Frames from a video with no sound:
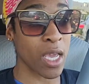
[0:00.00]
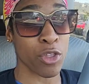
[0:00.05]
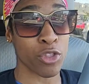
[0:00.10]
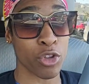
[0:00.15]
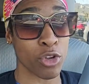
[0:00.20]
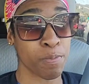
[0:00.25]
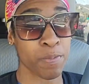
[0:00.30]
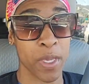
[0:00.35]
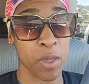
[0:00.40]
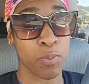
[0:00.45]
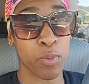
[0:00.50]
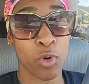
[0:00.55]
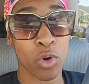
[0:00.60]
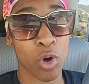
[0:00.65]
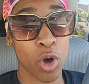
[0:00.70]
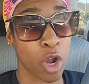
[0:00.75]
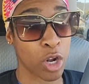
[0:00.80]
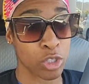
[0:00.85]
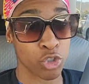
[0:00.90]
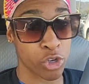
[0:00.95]
other
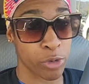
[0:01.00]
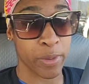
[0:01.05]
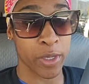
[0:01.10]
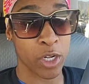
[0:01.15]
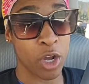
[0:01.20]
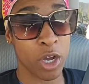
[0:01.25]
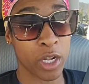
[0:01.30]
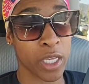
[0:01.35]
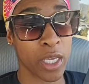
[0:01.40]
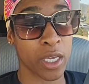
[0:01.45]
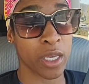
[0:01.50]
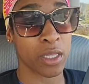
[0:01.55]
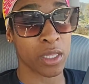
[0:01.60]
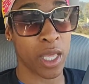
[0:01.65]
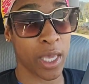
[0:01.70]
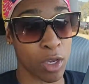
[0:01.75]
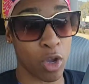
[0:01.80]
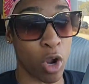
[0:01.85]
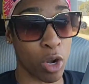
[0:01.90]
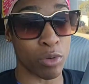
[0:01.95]
people are tripping on it,
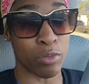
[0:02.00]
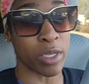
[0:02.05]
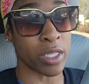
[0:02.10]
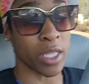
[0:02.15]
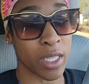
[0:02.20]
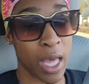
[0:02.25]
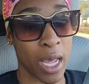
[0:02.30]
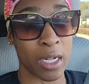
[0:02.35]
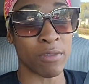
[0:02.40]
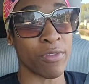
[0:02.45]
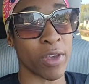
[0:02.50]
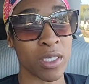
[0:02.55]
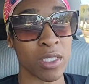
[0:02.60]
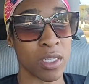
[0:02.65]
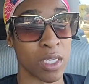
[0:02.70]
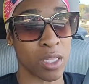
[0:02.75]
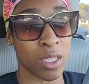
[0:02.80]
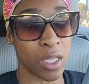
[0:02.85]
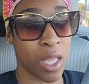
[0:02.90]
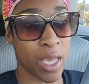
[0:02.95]
like are really that
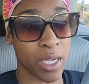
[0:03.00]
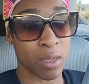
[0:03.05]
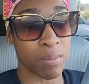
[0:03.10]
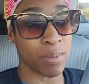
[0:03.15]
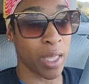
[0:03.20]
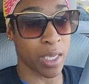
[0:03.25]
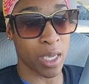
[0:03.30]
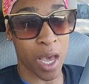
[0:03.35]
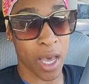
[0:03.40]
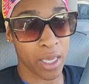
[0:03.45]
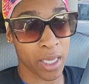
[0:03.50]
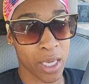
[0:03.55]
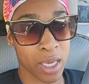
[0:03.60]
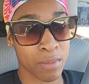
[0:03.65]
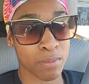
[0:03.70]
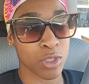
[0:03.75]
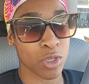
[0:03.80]
invested in the lineup like I am.